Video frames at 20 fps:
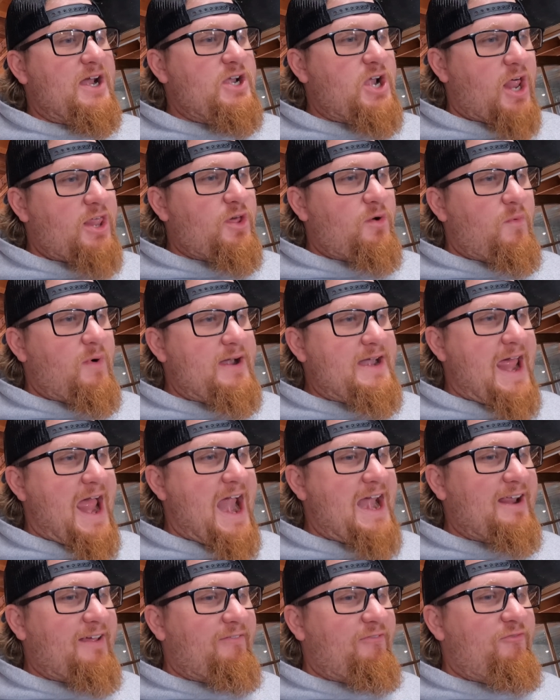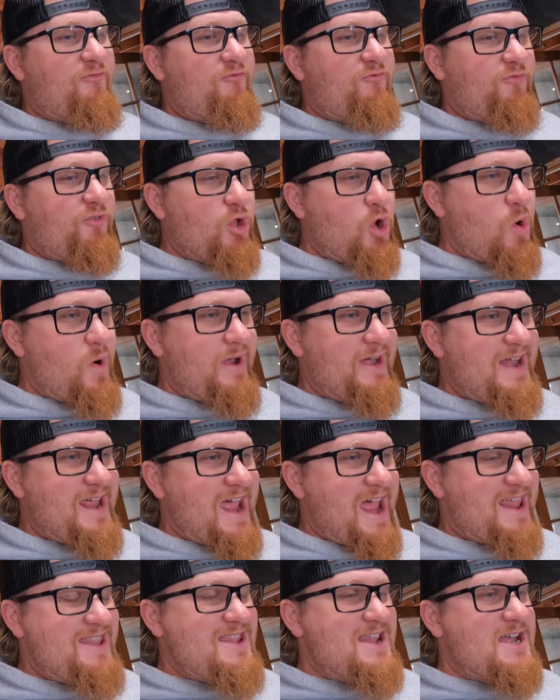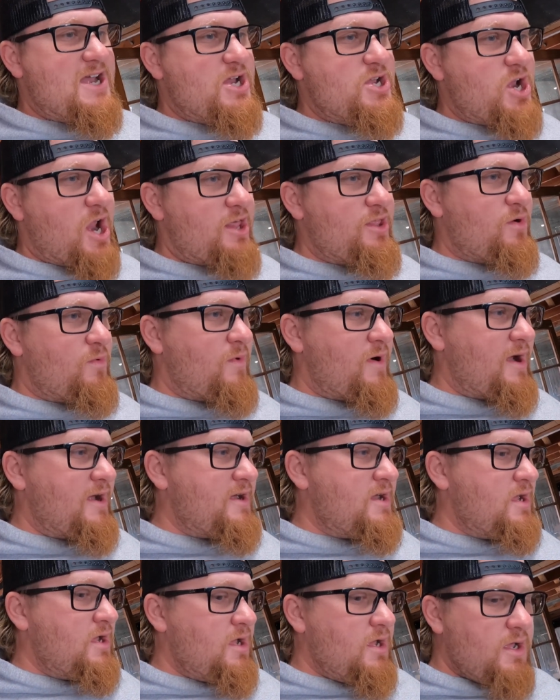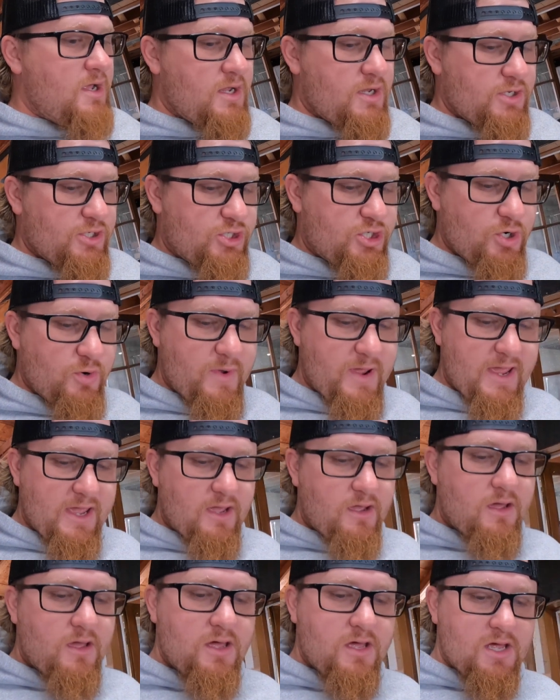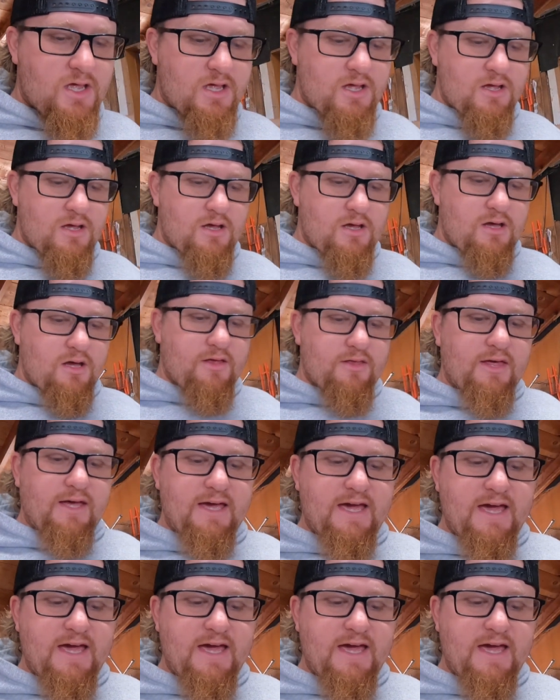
another one adding fluid, and then another one doing the